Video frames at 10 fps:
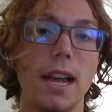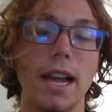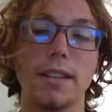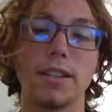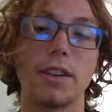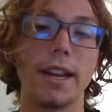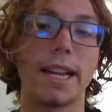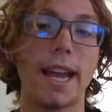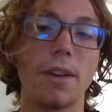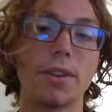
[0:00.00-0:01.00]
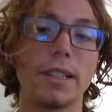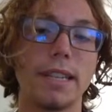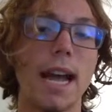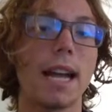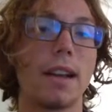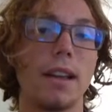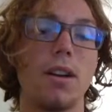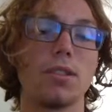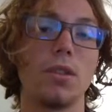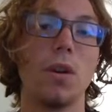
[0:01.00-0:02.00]
and has a great counterattack and
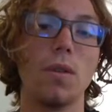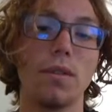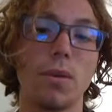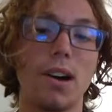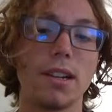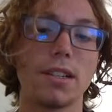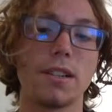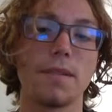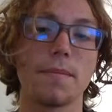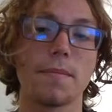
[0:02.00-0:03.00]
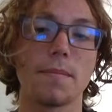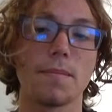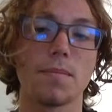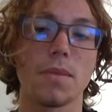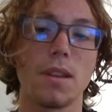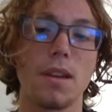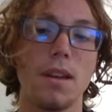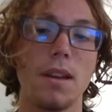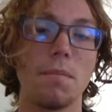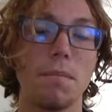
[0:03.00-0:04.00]
also Overwatch.
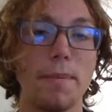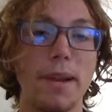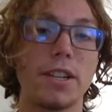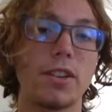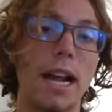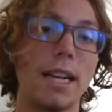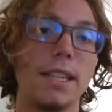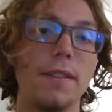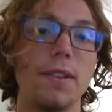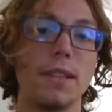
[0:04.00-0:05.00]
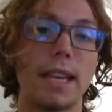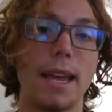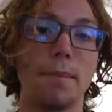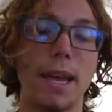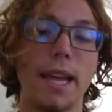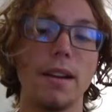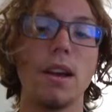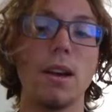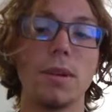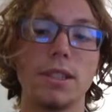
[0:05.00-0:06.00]
My main strategy for this campaign
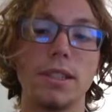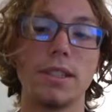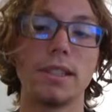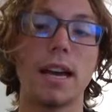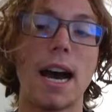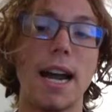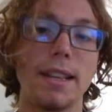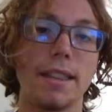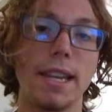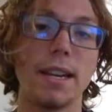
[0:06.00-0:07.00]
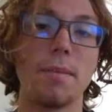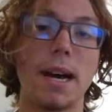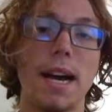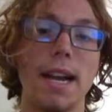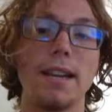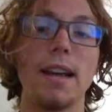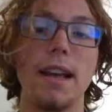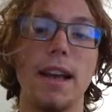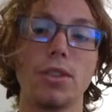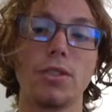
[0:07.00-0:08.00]
was to just hide Athena behind
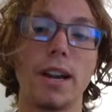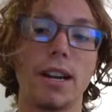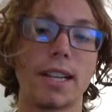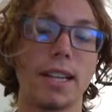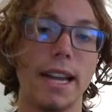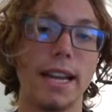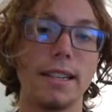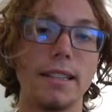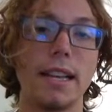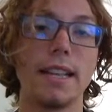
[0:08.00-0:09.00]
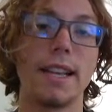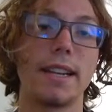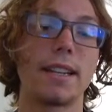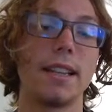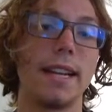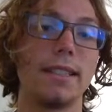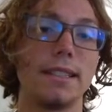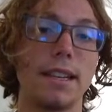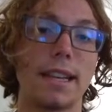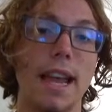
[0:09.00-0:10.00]
Eldryon and Calandus and let Calandus
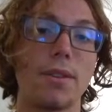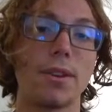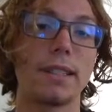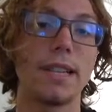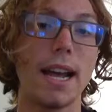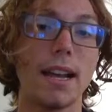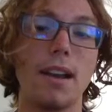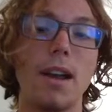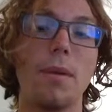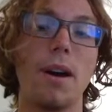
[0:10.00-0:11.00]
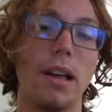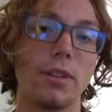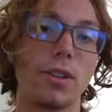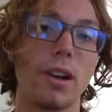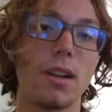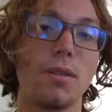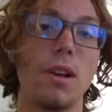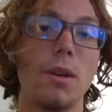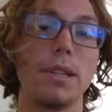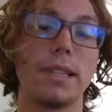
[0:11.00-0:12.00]
counterattack while Eldryon
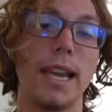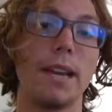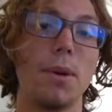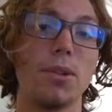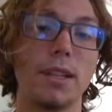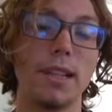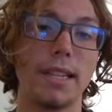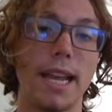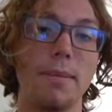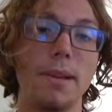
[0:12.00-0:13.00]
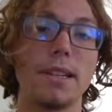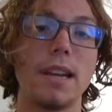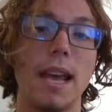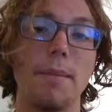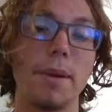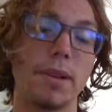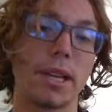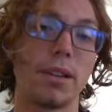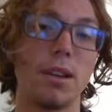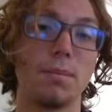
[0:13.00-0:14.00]
would take most of the damage and be able to
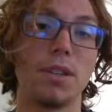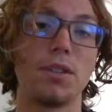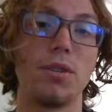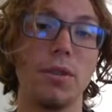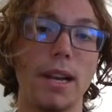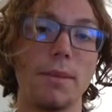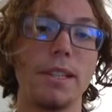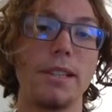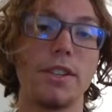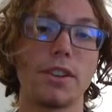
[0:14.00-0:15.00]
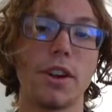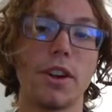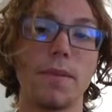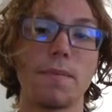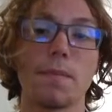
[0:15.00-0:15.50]
kill up to 2 enemies each turn.